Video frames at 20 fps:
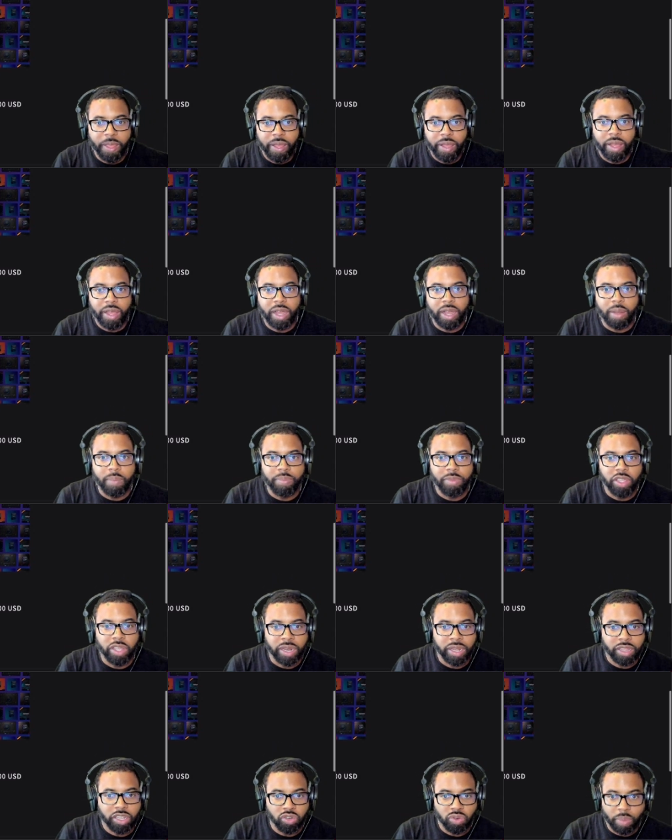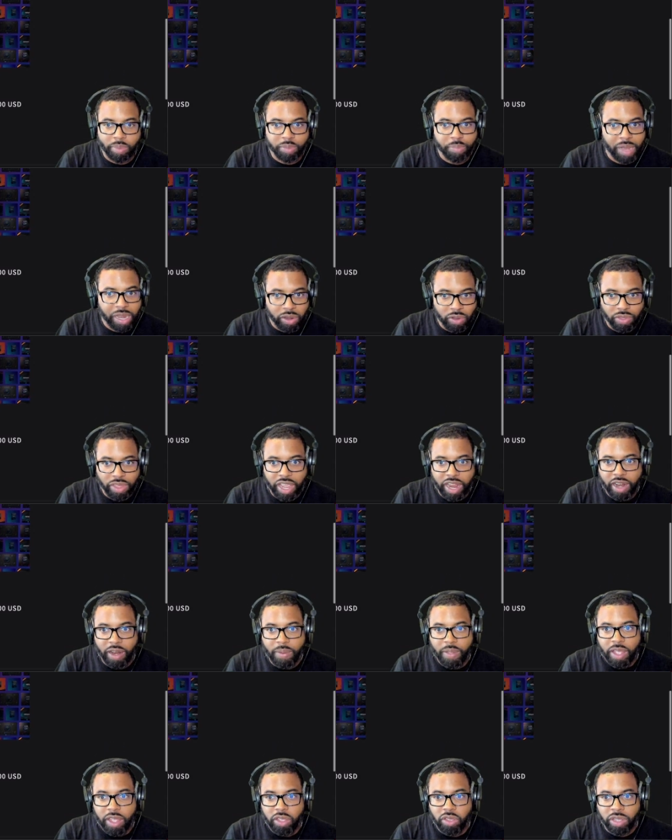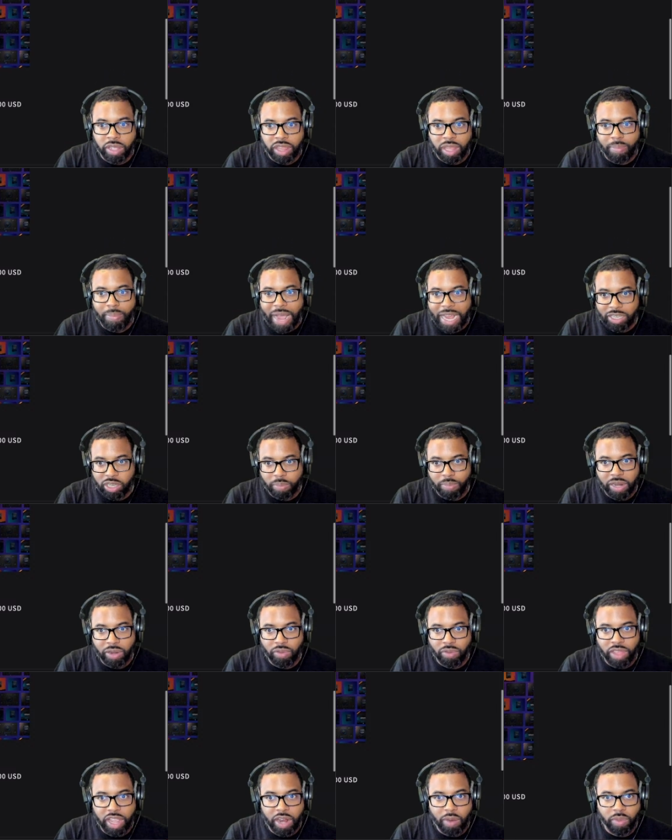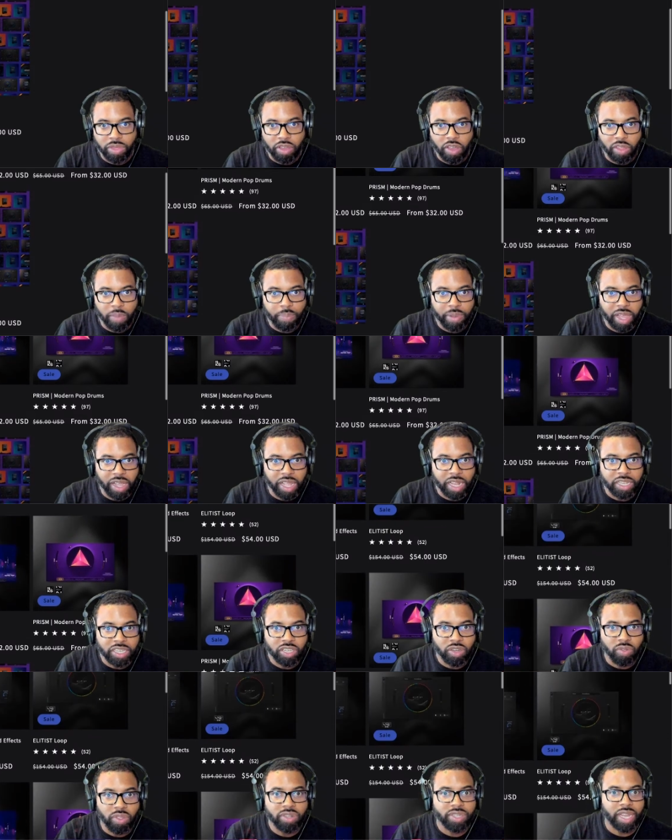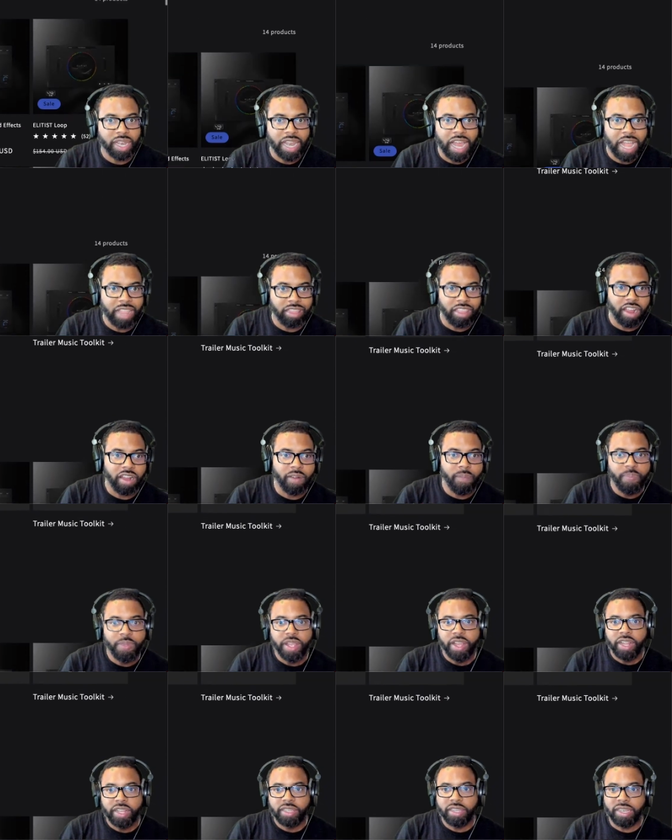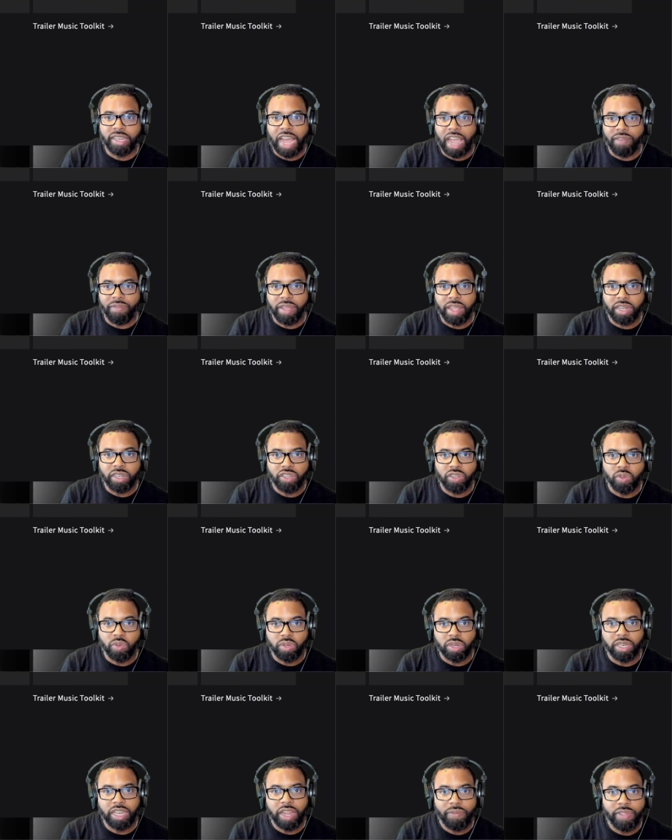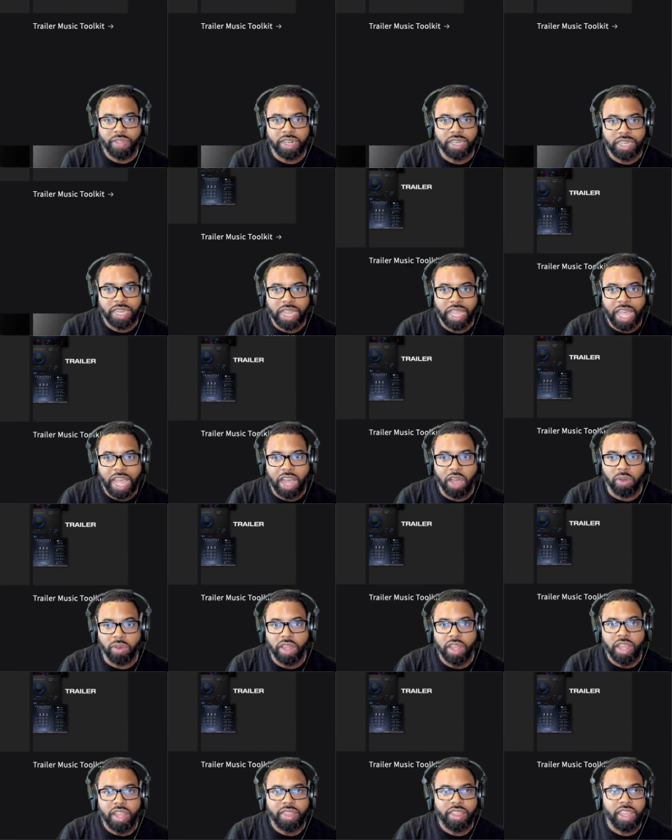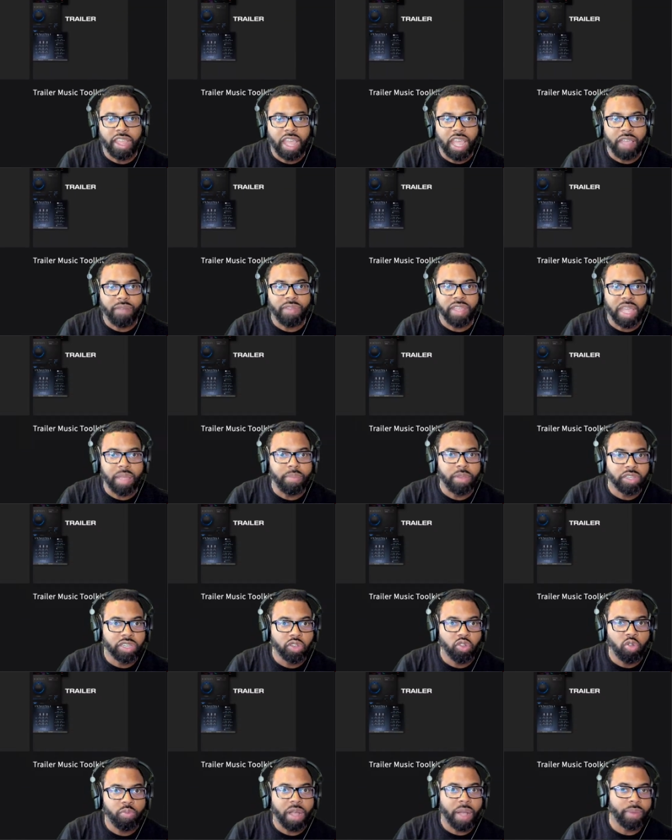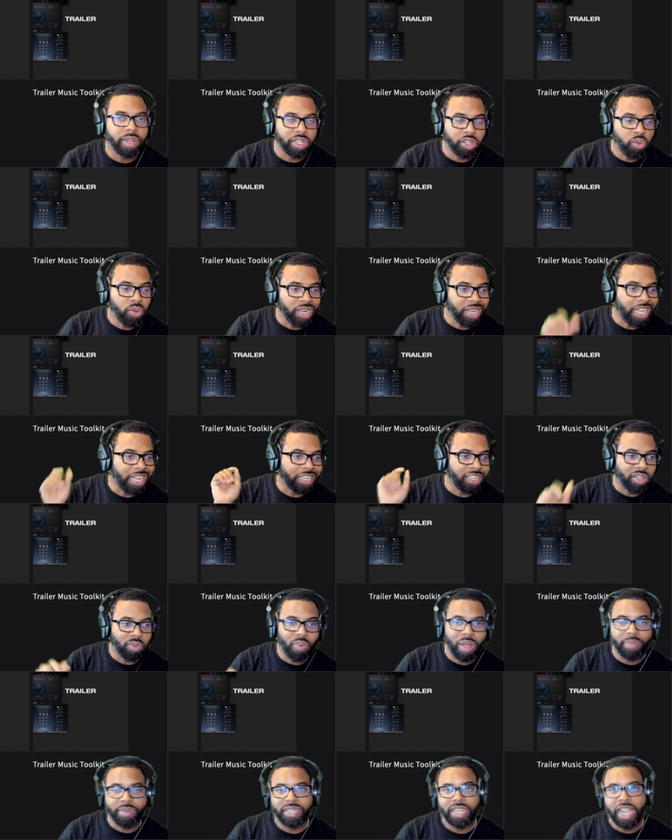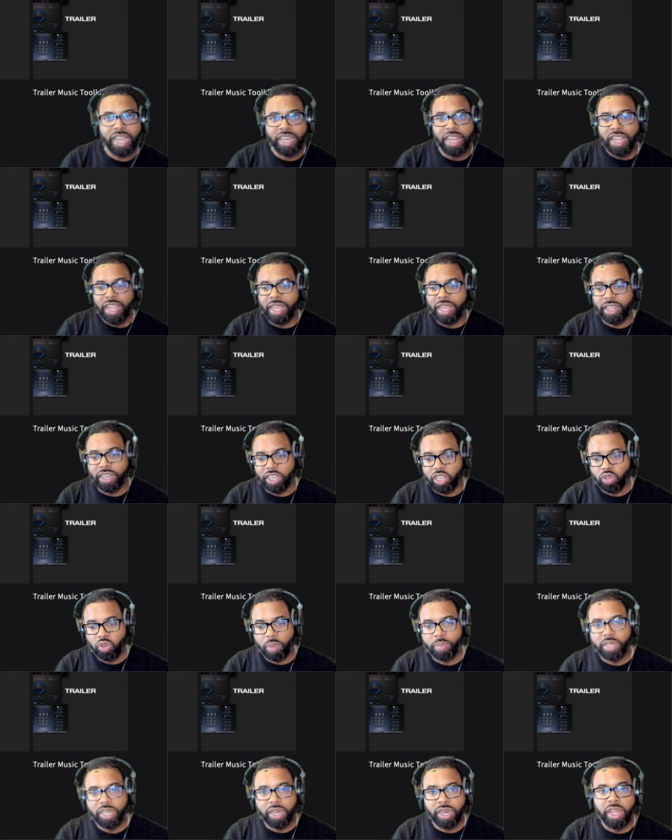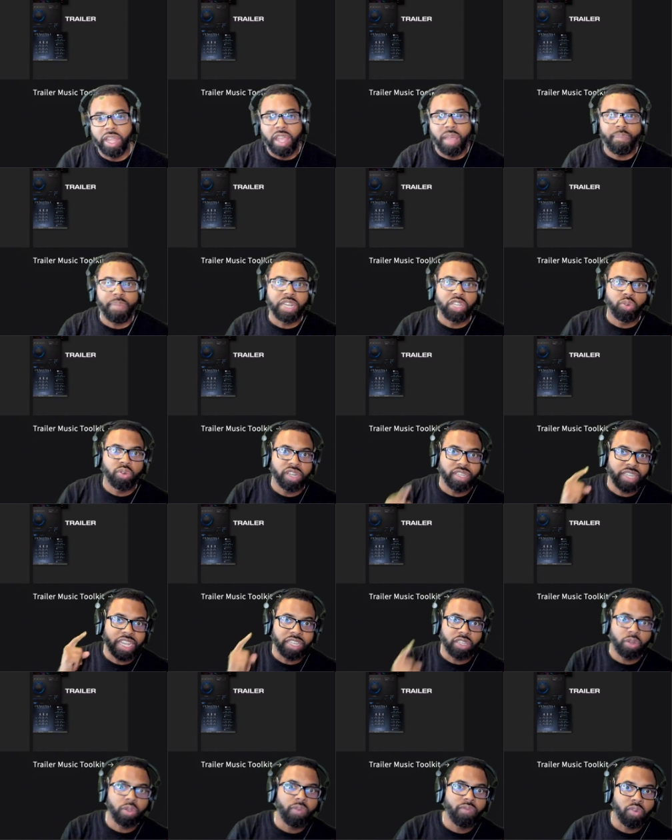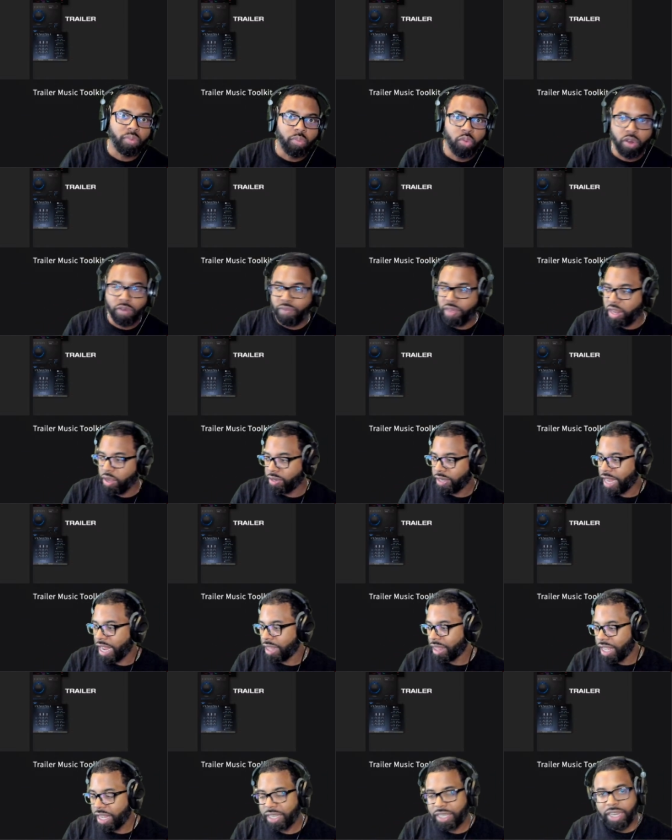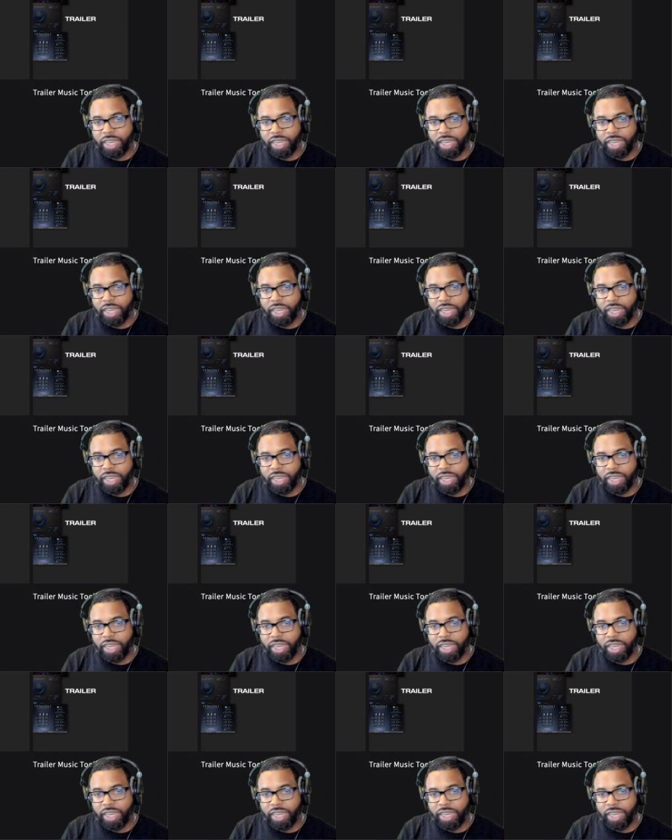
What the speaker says: You can get the drums bundle there. You get the master bundle there with all the plugins. So there's a lot there to dive into. So definitely check out the AVA Music Group. I will include a link to the website in the description. Be sure to stay tuned for more videos like this.